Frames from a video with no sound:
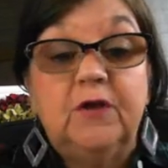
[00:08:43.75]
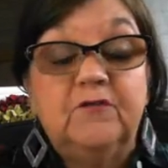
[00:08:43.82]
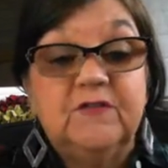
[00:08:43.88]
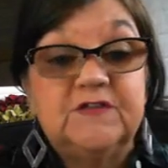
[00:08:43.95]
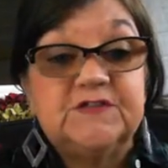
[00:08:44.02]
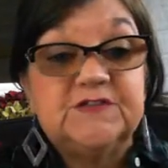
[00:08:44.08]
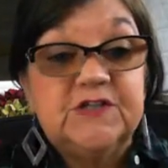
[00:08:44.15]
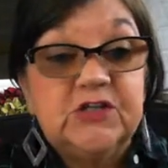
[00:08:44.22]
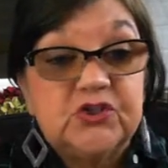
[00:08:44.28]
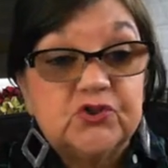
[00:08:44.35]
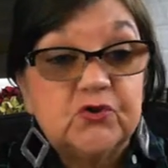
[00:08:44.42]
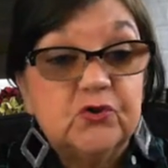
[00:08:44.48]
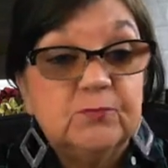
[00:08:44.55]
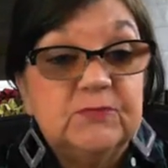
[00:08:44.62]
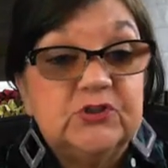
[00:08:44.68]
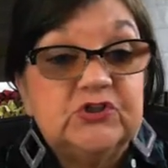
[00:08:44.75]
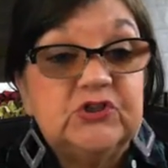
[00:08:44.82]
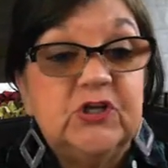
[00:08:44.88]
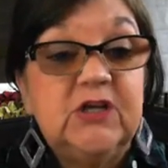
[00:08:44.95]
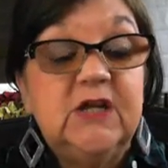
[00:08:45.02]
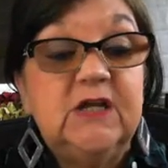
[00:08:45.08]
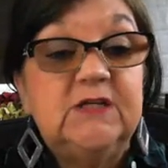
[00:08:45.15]
If it's t-shirt
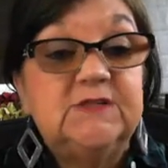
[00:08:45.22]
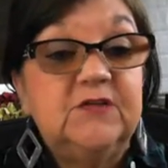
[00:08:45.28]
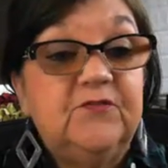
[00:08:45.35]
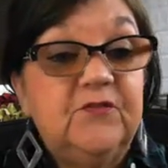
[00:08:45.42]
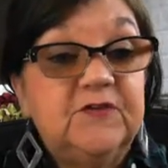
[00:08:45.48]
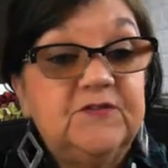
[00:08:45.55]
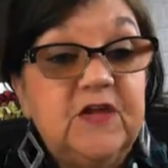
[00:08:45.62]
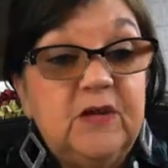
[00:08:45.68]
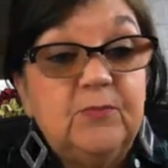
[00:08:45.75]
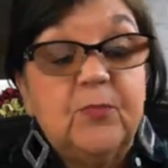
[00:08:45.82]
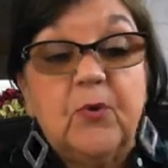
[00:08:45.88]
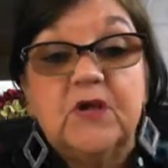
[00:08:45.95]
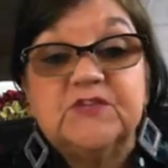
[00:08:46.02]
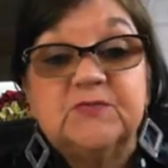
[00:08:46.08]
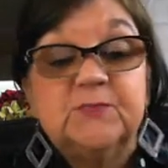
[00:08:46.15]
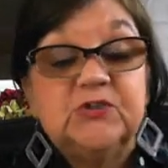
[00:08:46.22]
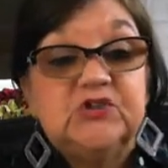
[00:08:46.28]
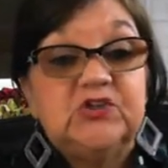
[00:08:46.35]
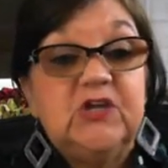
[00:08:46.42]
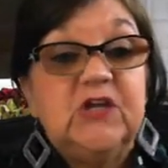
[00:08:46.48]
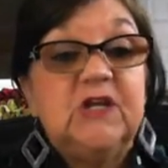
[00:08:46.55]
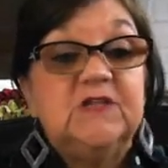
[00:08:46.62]
machines, if it's heat press
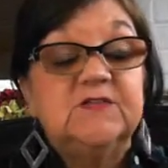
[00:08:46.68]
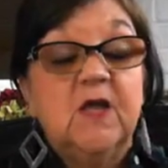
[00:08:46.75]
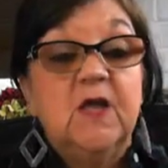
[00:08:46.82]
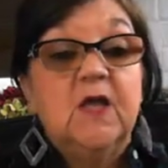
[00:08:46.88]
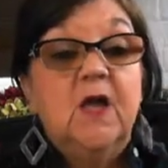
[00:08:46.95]
machines,